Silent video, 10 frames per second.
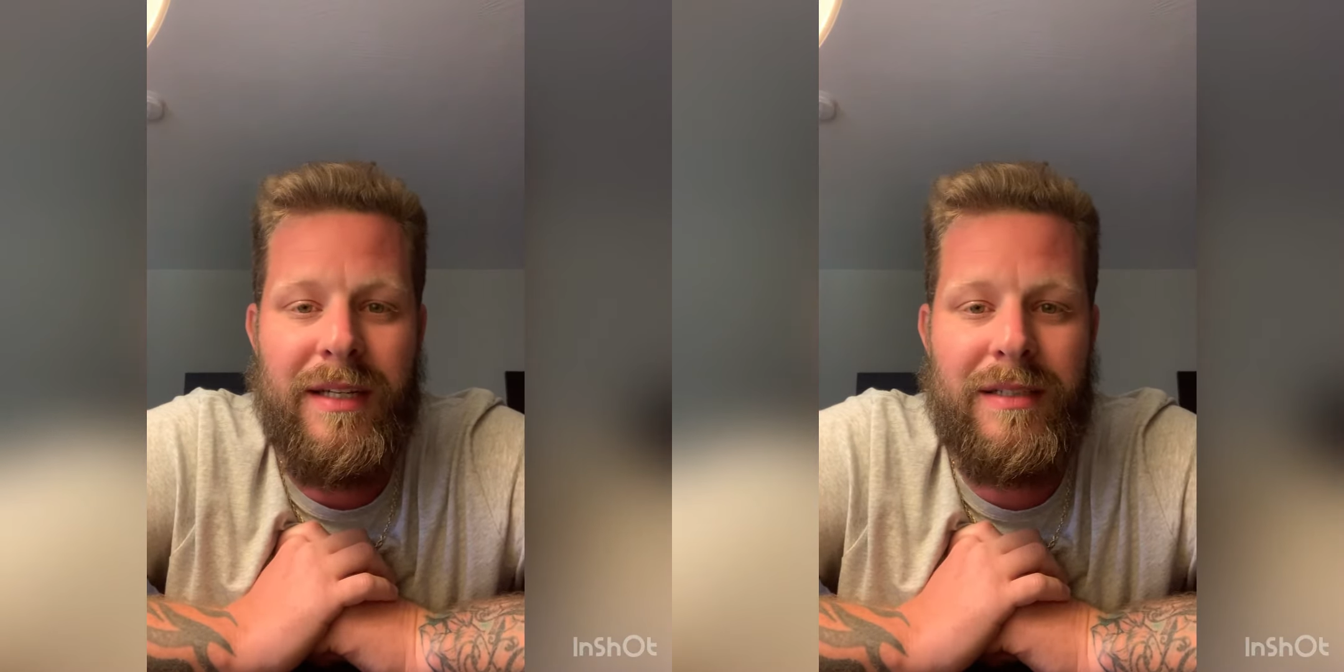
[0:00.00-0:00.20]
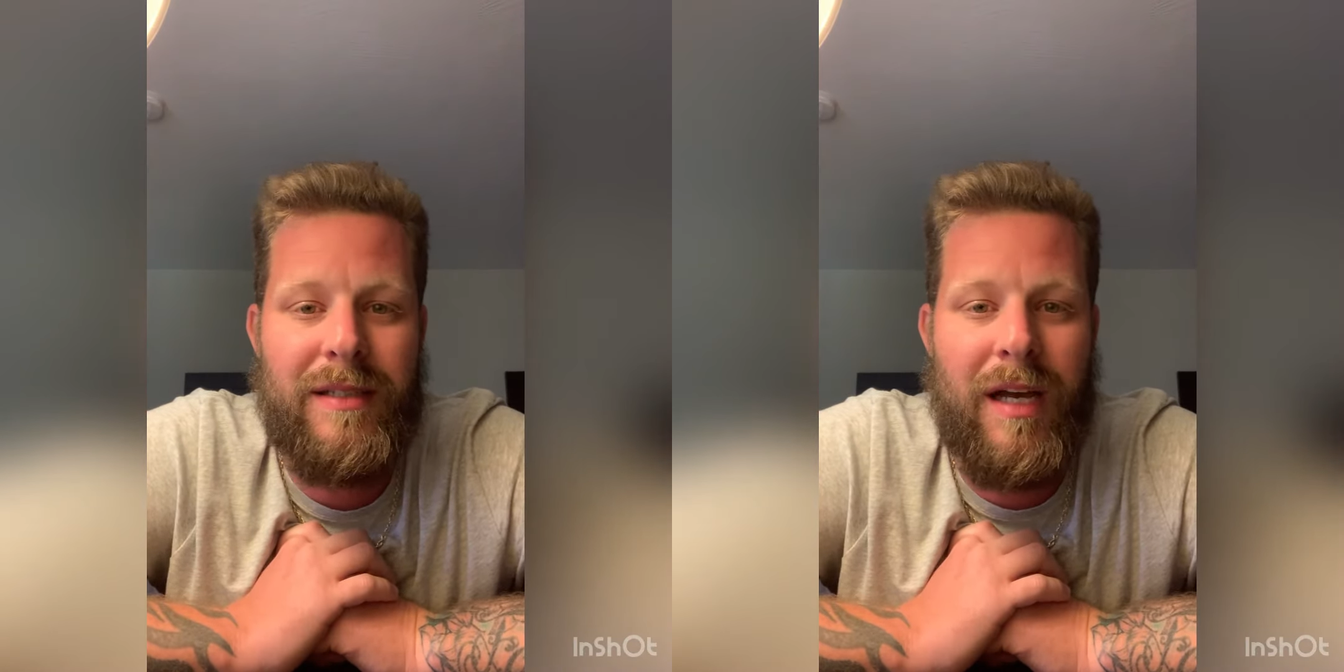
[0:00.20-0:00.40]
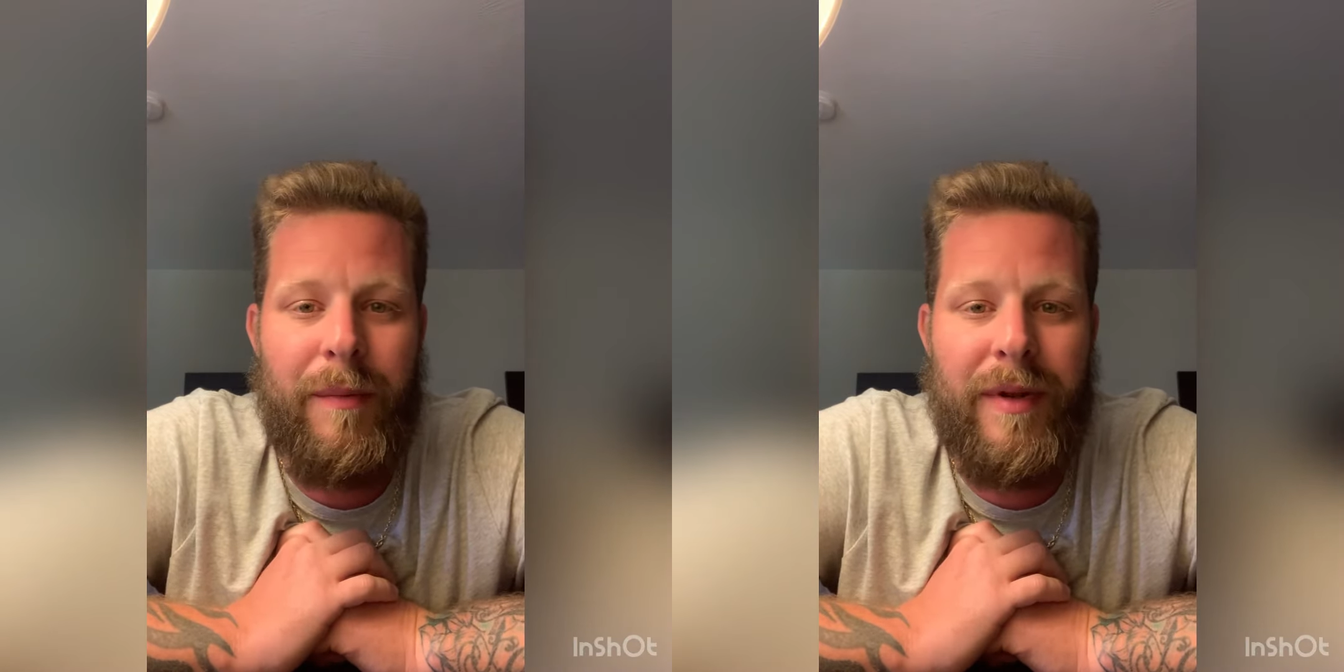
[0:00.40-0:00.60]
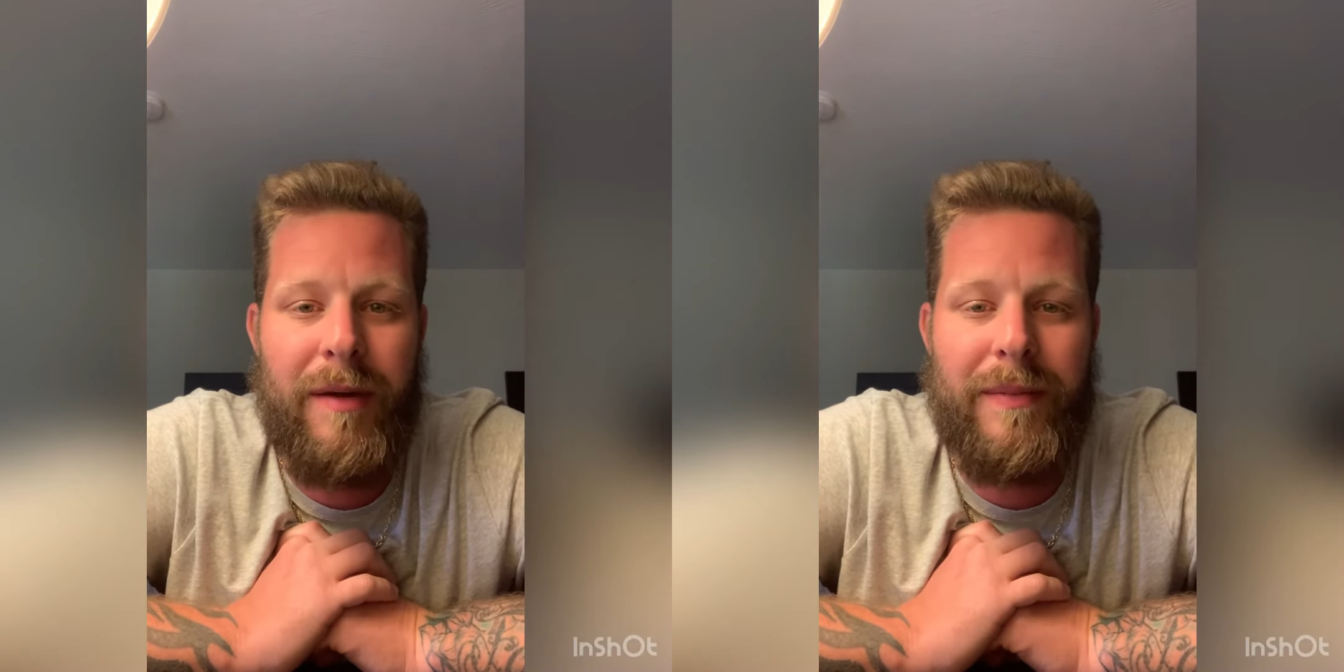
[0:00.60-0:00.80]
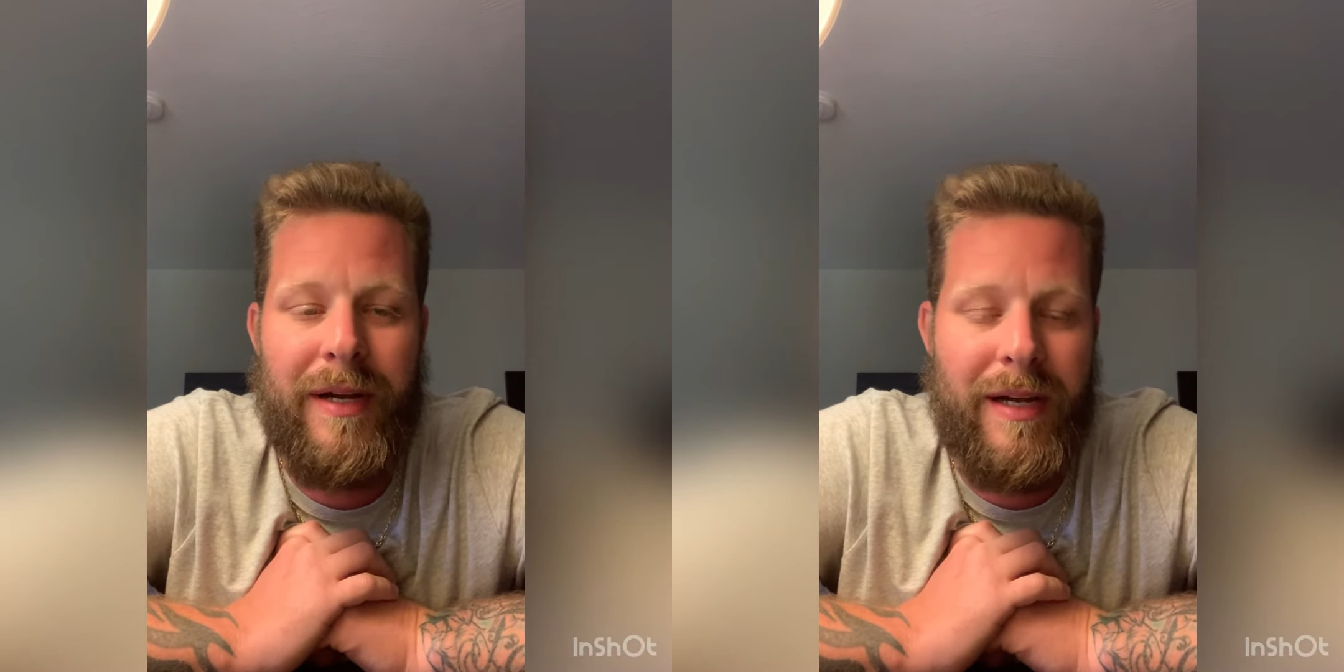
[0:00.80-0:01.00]
is coming
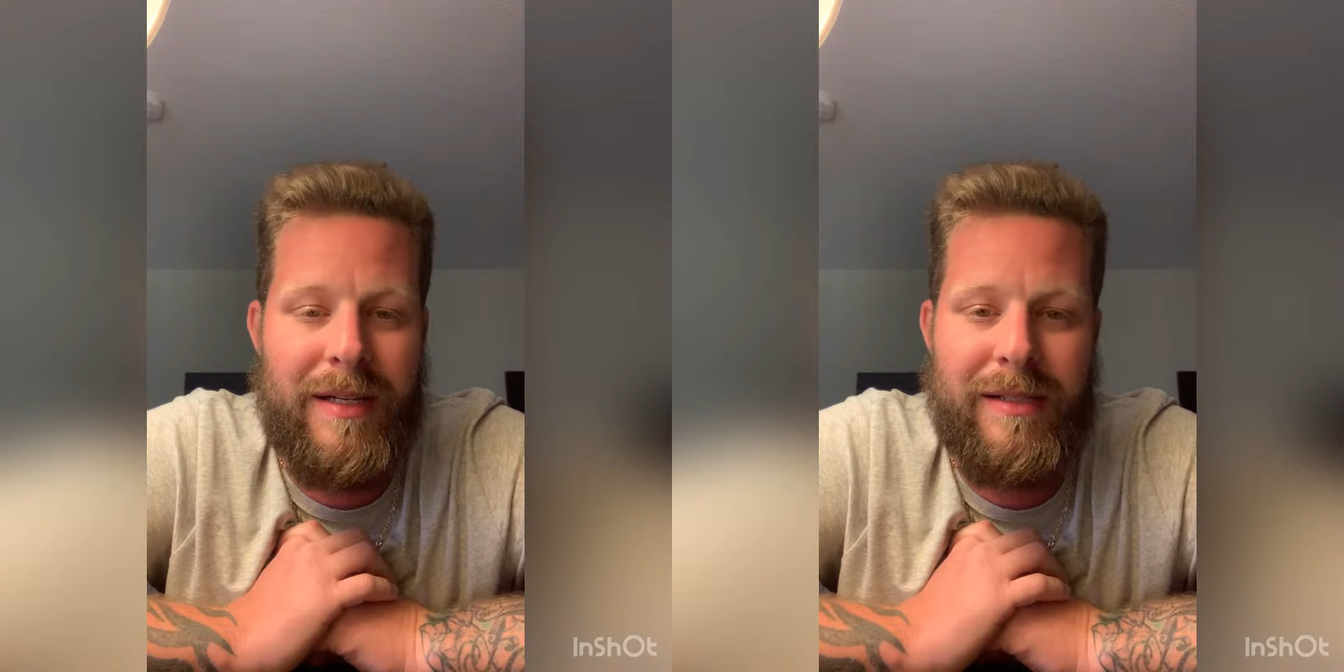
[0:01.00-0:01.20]
up, guys.